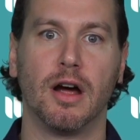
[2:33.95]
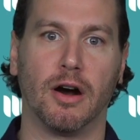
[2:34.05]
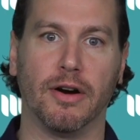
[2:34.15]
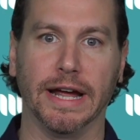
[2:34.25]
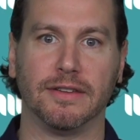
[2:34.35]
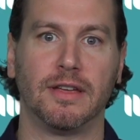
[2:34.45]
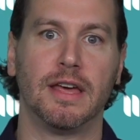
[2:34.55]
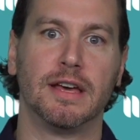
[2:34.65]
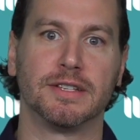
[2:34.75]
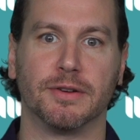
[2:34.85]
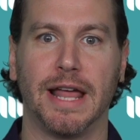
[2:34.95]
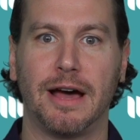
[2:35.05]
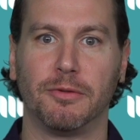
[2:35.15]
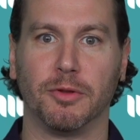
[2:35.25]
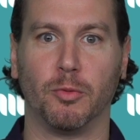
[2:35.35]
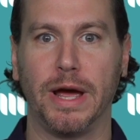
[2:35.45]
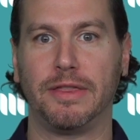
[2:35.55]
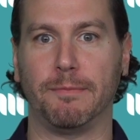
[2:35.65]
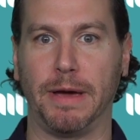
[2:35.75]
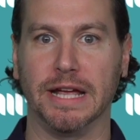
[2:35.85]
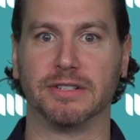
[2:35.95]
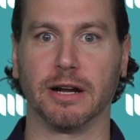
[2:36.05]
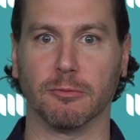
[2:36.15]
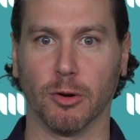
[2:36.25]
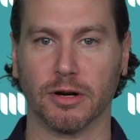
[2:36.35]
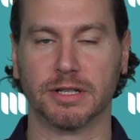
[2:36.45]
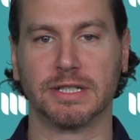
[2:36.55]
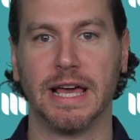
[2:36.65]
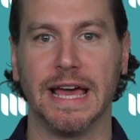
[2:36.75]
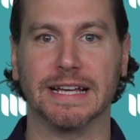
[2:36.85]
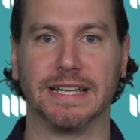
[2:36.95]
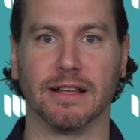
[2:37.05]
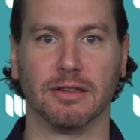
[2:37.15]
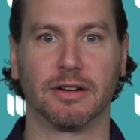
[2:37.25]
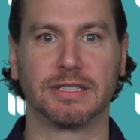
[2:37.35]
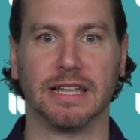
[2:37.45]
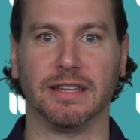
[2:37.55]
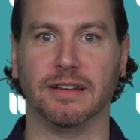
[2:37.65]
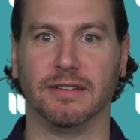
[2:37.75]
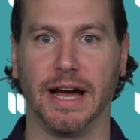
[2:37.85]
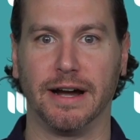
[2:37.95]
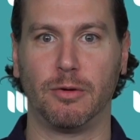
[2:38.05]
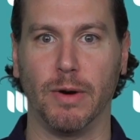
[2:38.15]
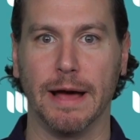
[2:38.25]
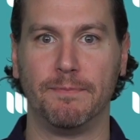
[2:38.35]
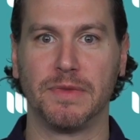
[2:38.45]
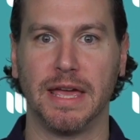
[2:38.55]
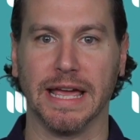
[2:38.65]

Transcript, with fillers: All right, so now the way that PageRank works is that it looks at the entire web